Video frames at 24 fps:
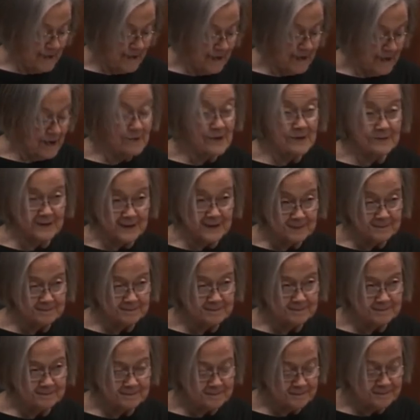However,
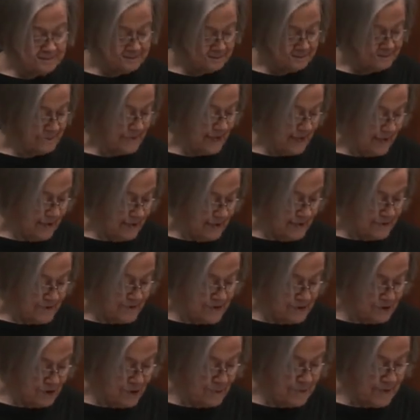the
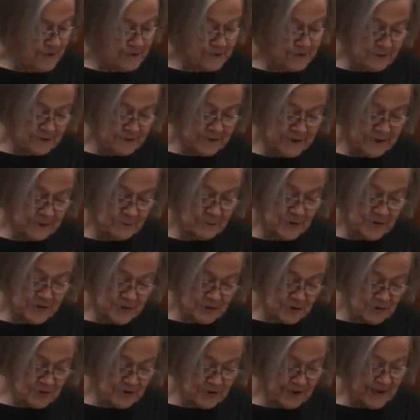European Union
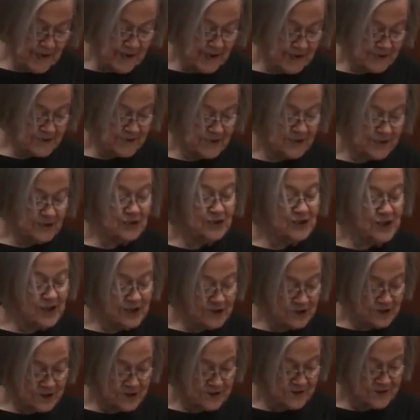Withdrawal Act
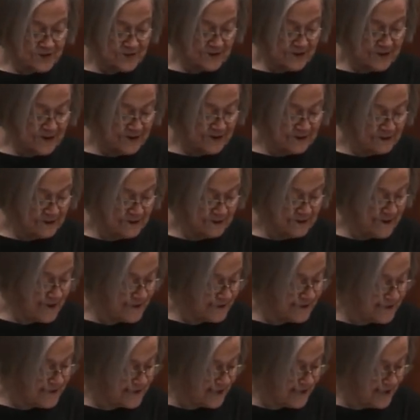changes the legal
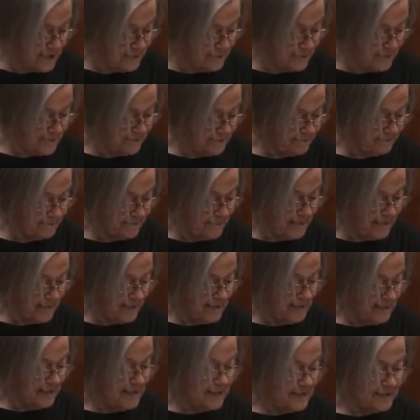landscape.
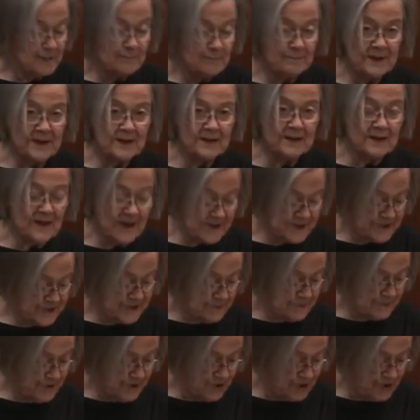The Bill has to be